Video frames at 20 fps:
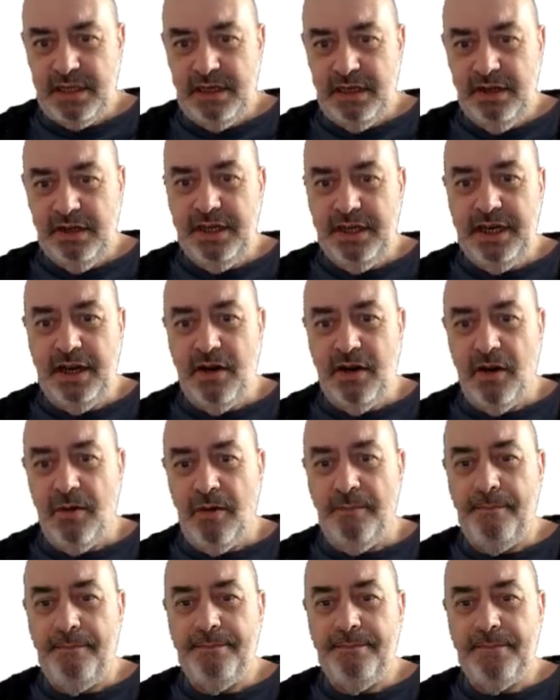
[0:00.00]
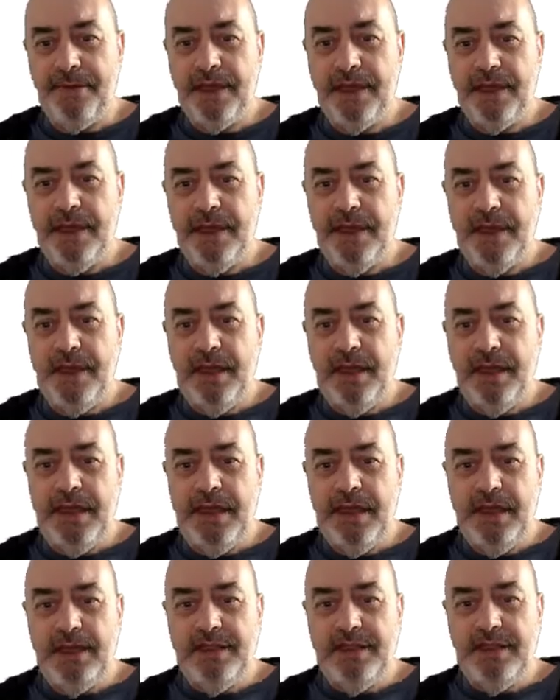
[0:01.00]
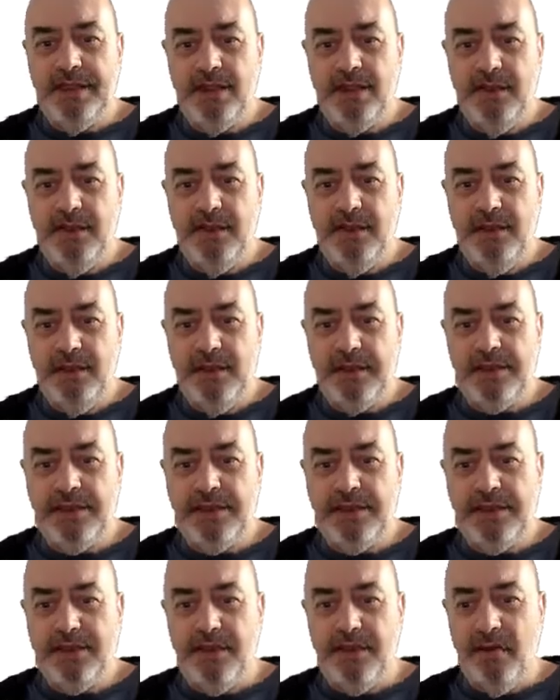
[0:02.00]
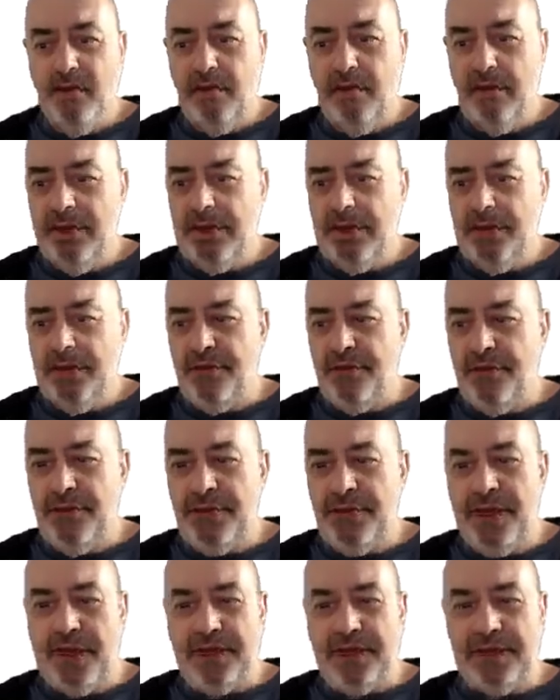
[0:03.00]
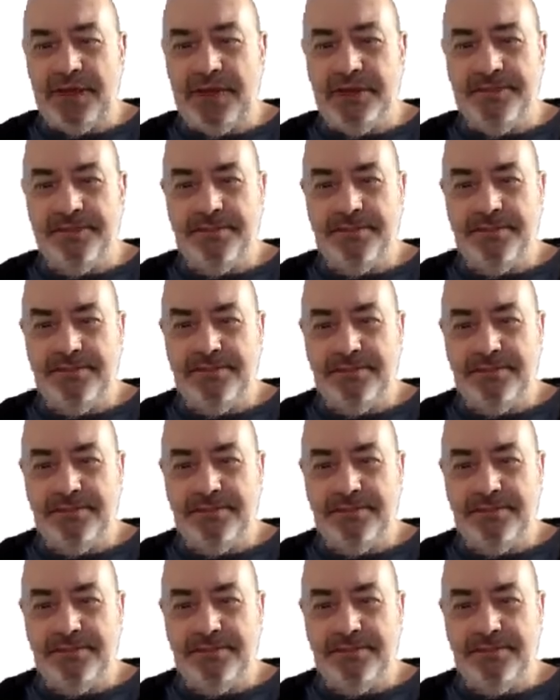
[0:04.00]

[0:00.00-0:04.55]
Look at it all. This is all the different things